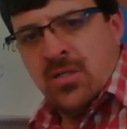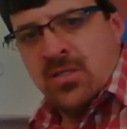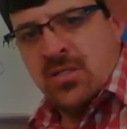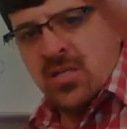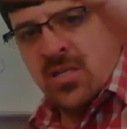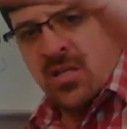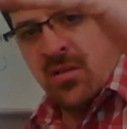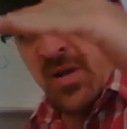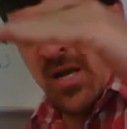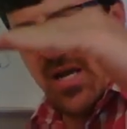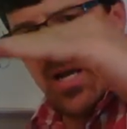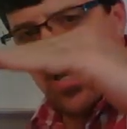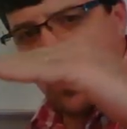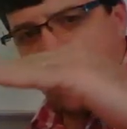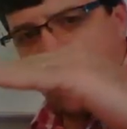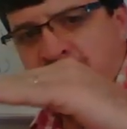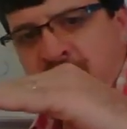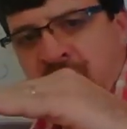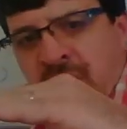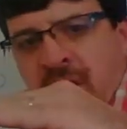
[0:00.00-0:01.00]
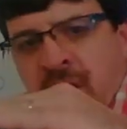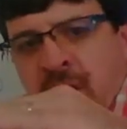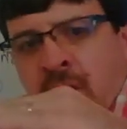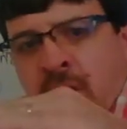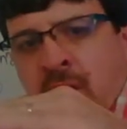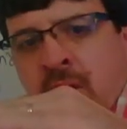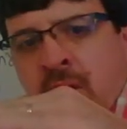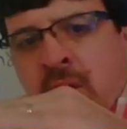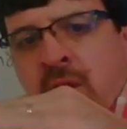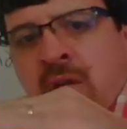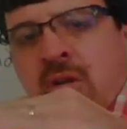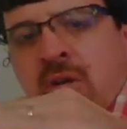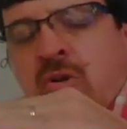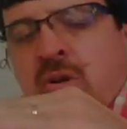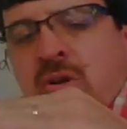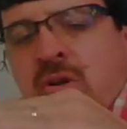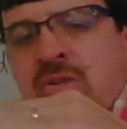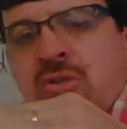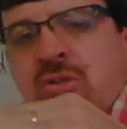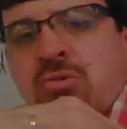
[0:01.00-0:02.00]
to the bottom of the hill,
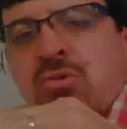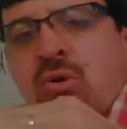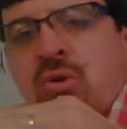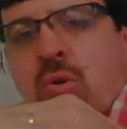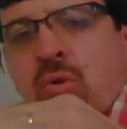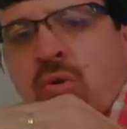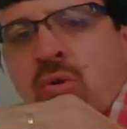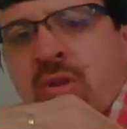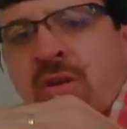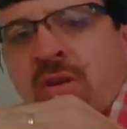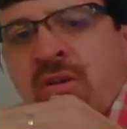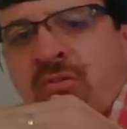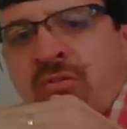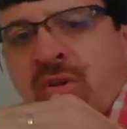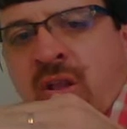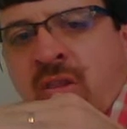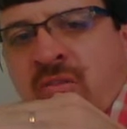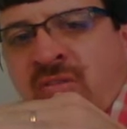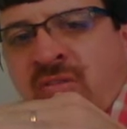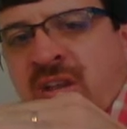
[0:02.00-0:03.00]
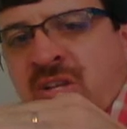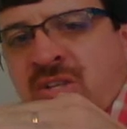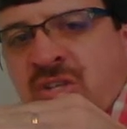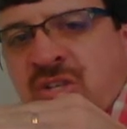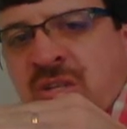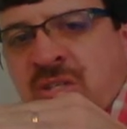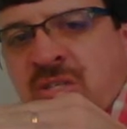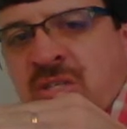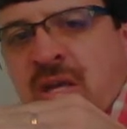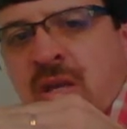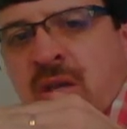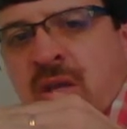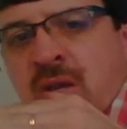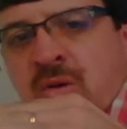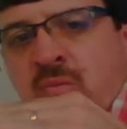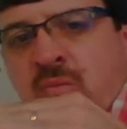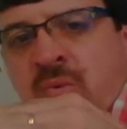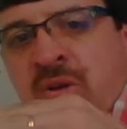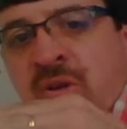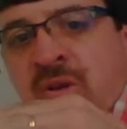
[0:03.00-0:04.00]
you're at two totally different elevations.
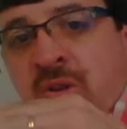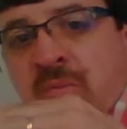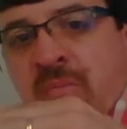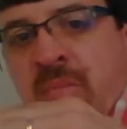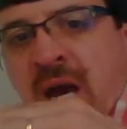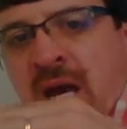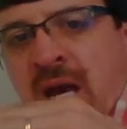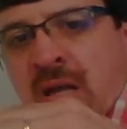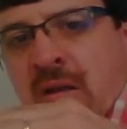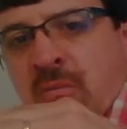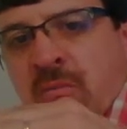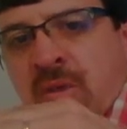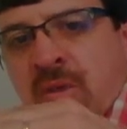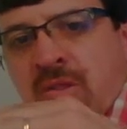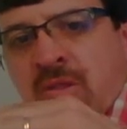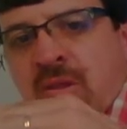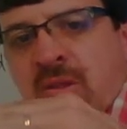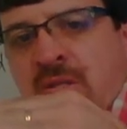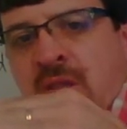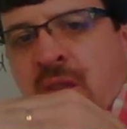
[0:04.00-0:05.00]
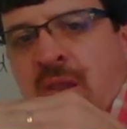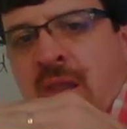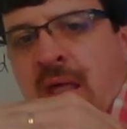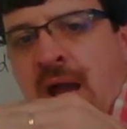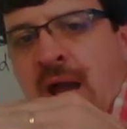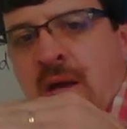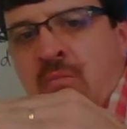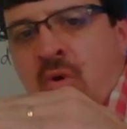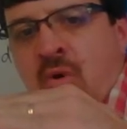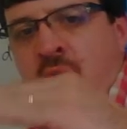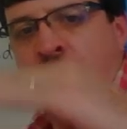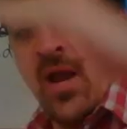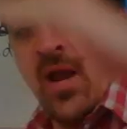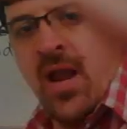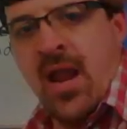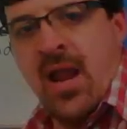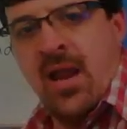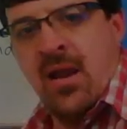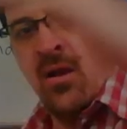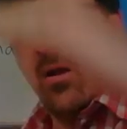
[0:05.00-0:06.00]
When you're at the bottom, there's a lot more
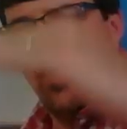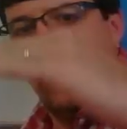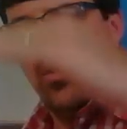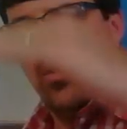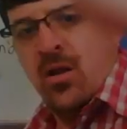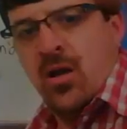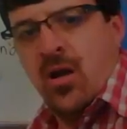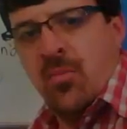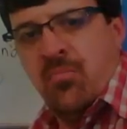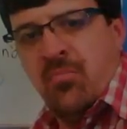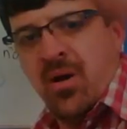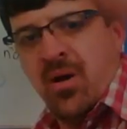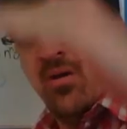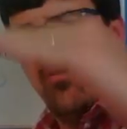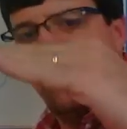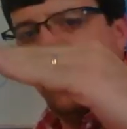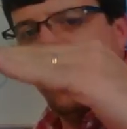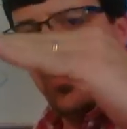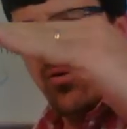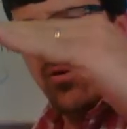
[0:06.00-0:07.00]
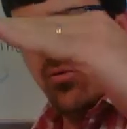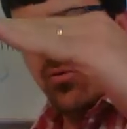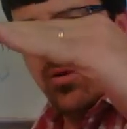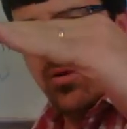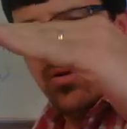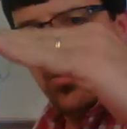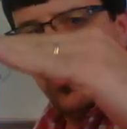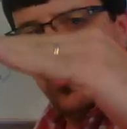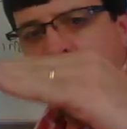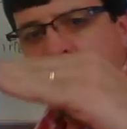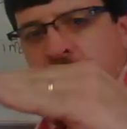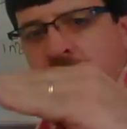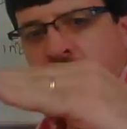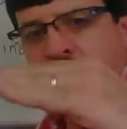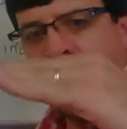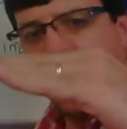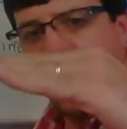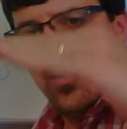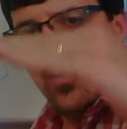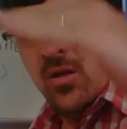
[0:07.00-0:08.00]
air above you.
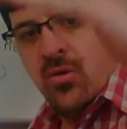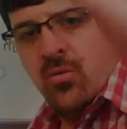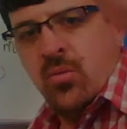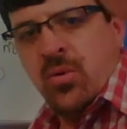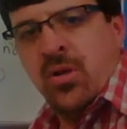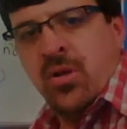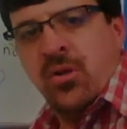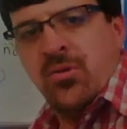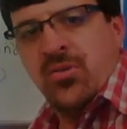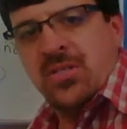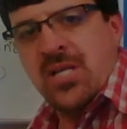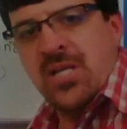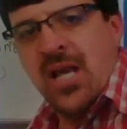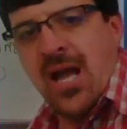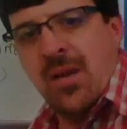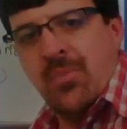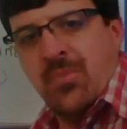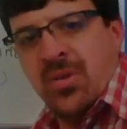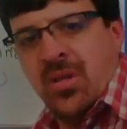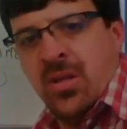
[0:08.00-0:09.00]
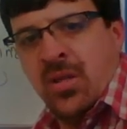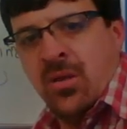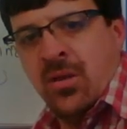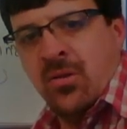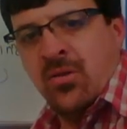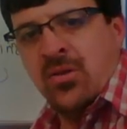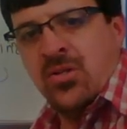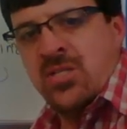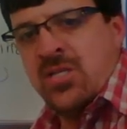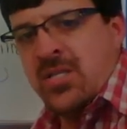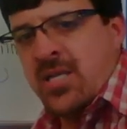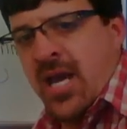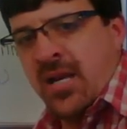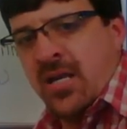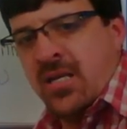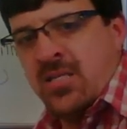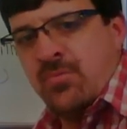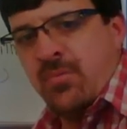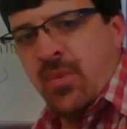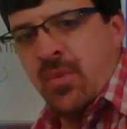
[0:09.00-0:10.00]
Okay? When you're at the top of the hill, there's
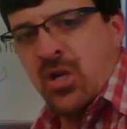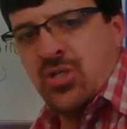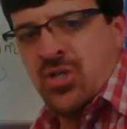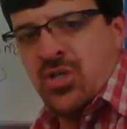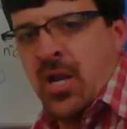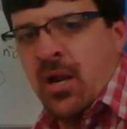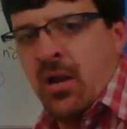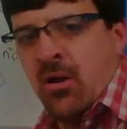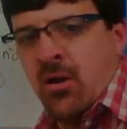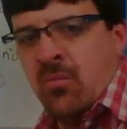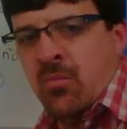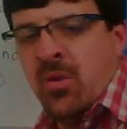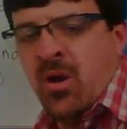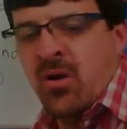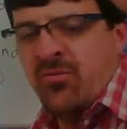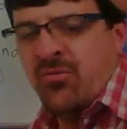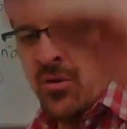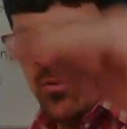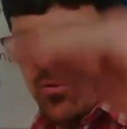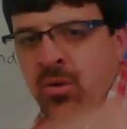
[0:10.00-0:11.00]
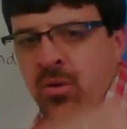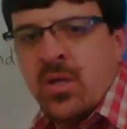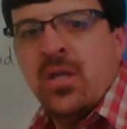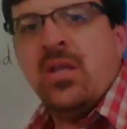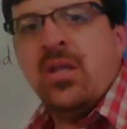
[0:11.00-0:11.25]
not as much air above you.